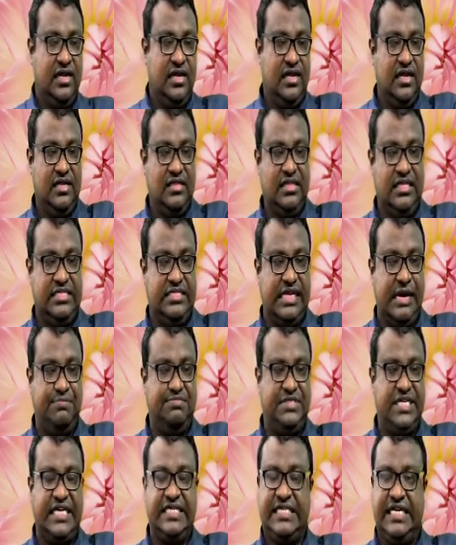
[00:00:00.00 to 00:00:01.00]
the
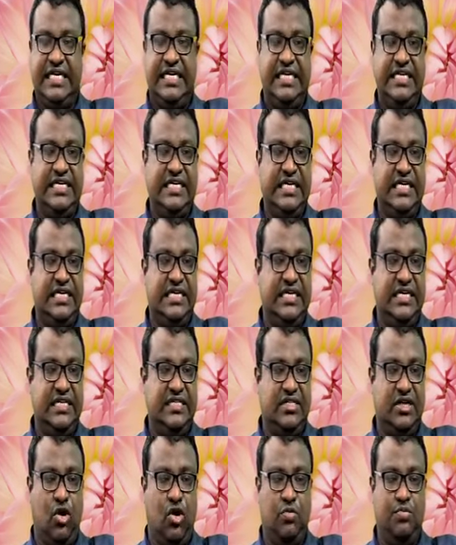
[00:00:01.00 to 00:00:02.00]
subject is
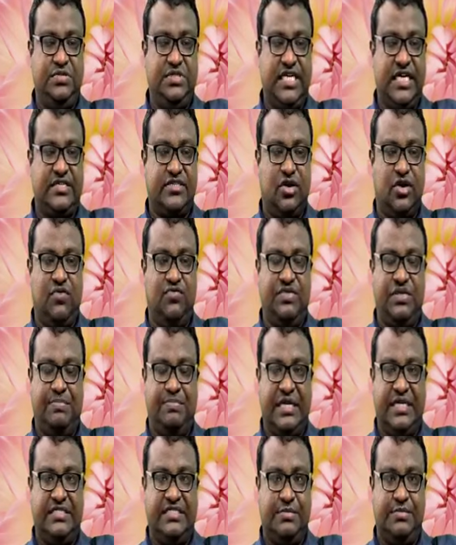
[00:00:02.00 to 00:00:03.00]
the object of the
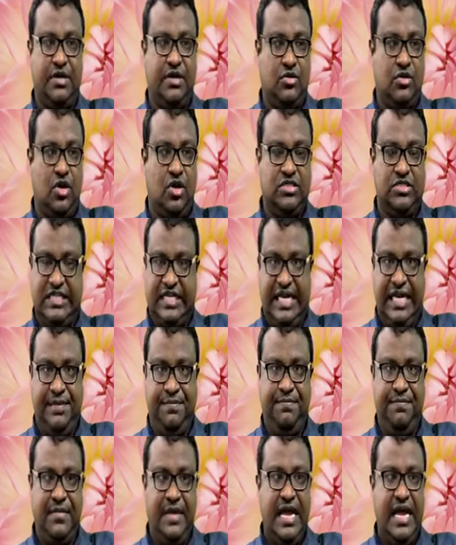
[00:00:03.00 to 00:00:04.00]
principal clause,
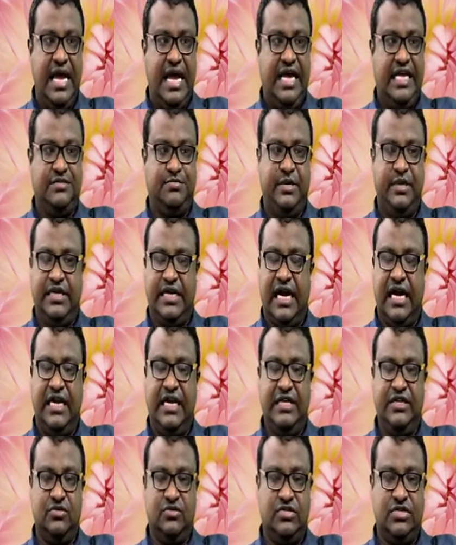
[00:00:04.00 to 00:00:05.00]
him, has been turned
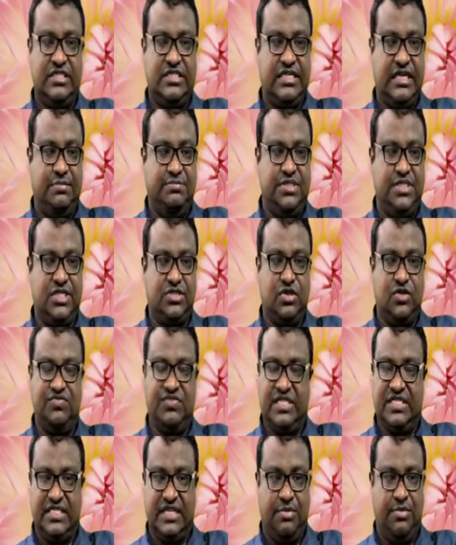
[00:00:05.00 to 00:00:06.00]
into the subject of the
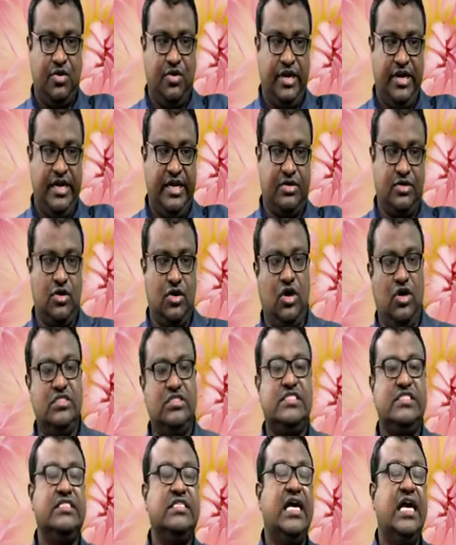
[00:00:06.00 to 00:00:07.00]
subordinate
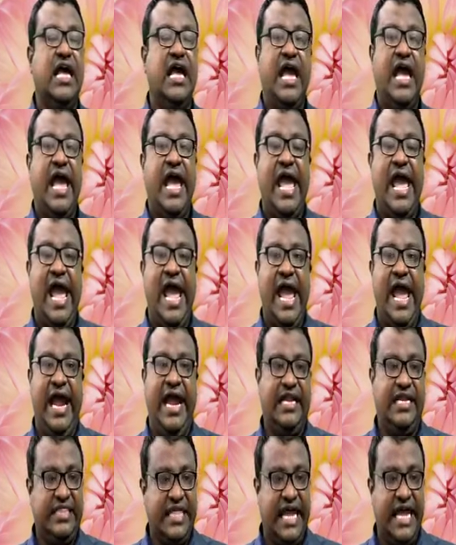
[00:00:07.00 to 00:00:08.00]
clause,
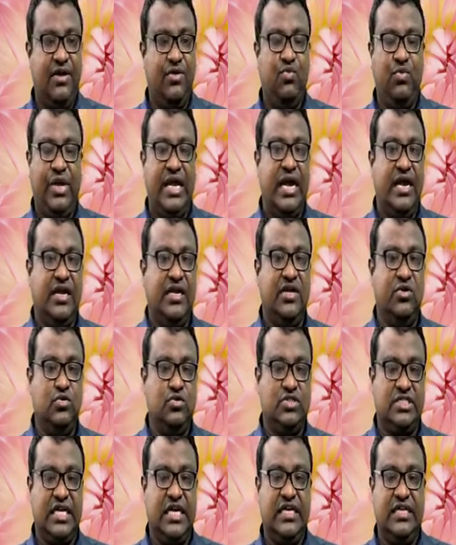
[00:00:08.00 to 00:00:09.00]
and then we are
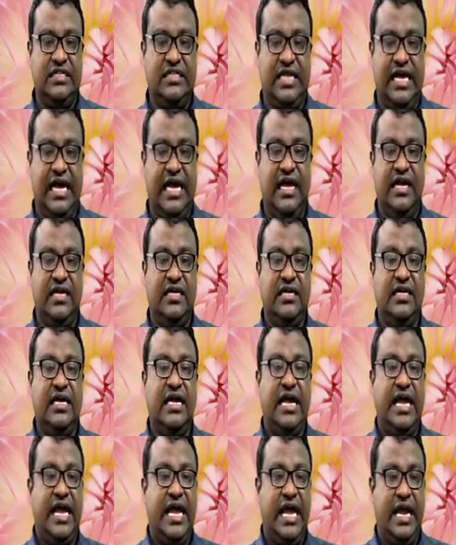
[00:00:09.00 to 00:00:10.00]
using the
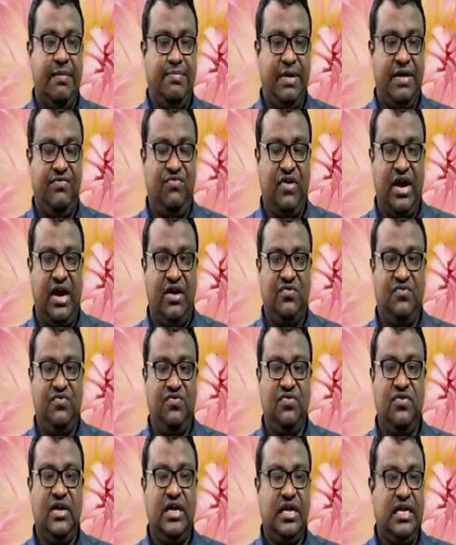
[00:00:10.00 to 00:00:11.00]
helping verb,
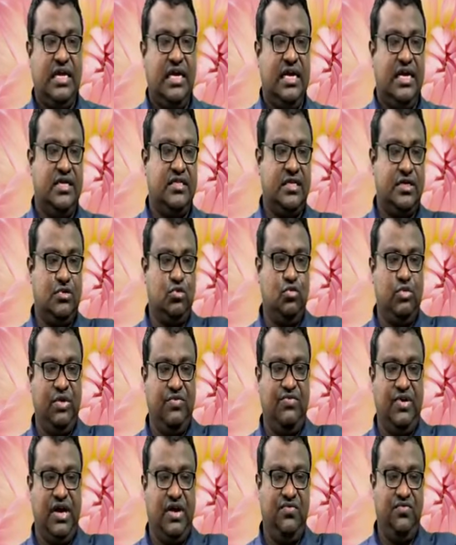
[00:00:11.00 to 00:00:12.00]
here the to be
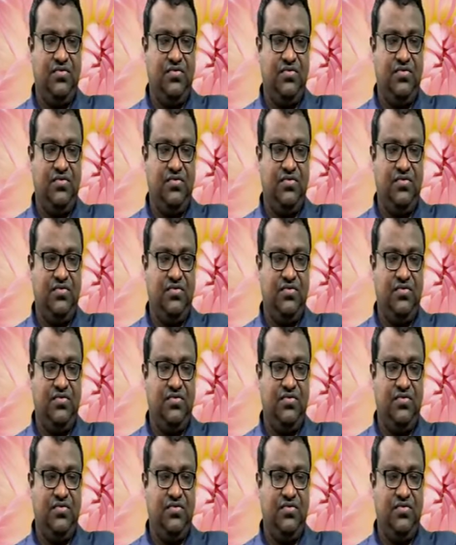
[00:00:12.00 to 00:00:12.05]
verb